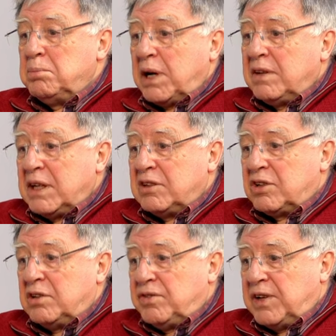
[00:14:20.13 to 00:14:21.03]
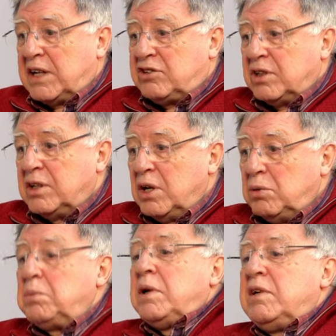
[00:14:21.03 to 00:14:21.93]
But I think it's a reflection.
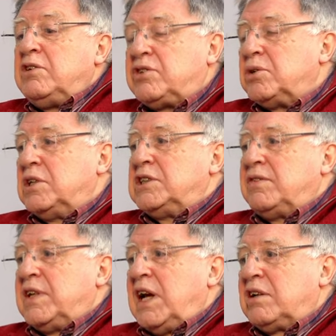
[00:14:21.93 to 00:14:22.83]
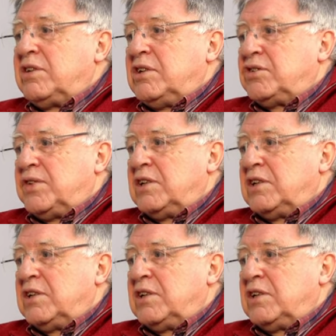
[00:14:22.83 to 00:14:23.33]
When we read stories of the Exodus,